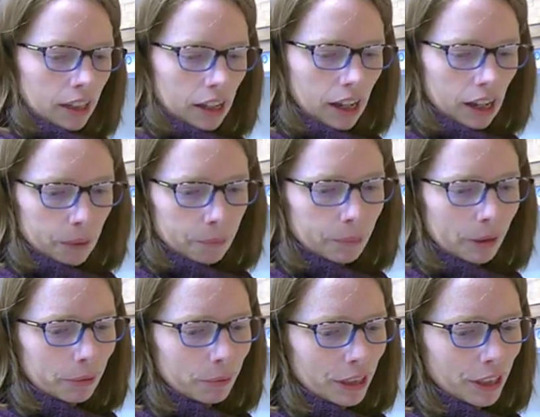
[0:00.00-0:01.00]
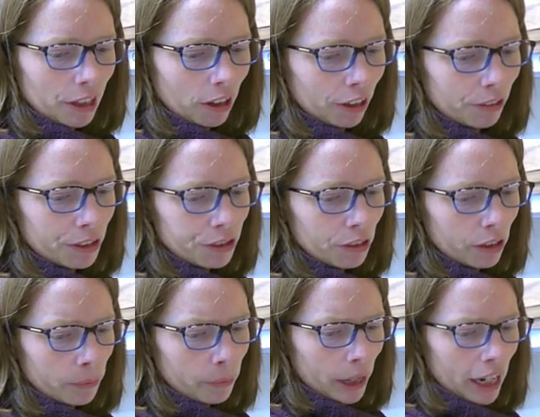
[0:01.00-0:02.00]
But we are going to
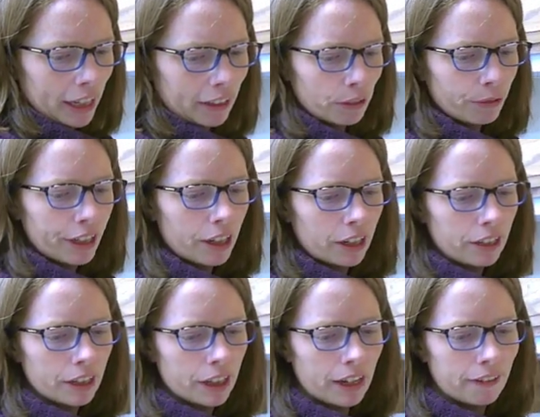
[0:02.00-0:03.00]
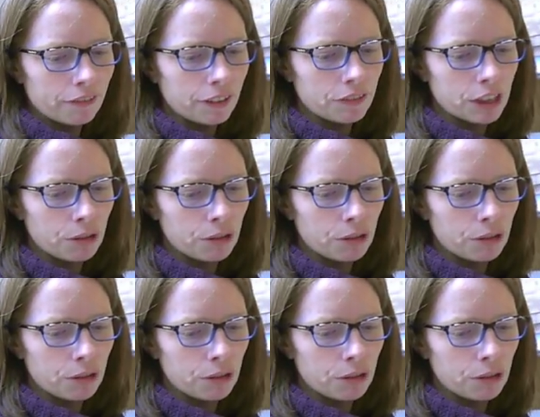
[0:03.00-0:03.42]
combine 350